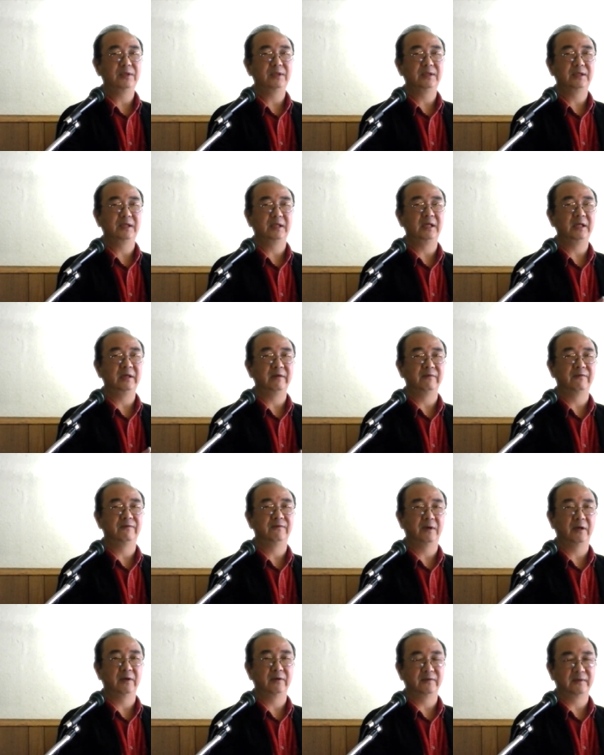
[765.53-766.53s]
sitting in
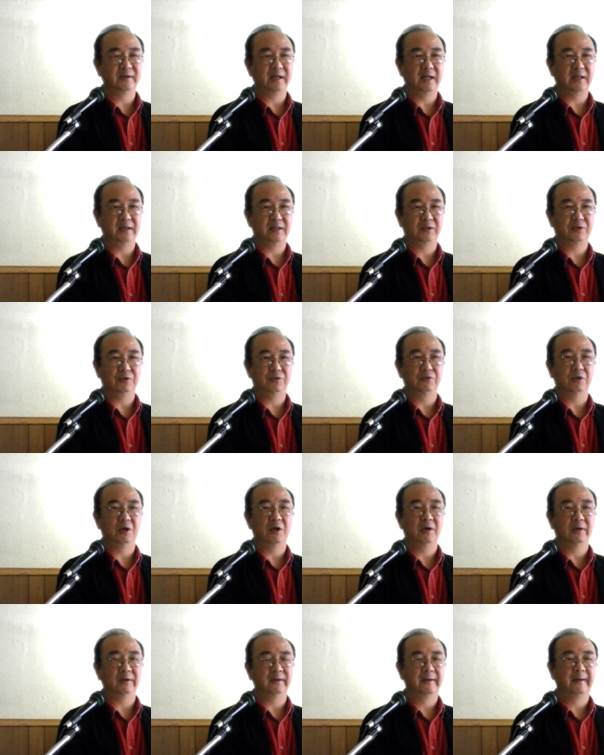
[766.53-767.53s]
front of the desk too
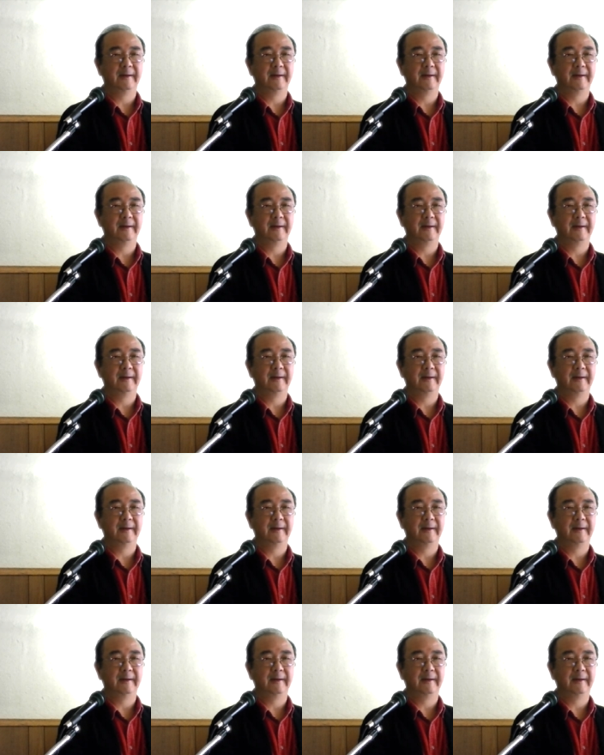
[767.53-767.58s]
long.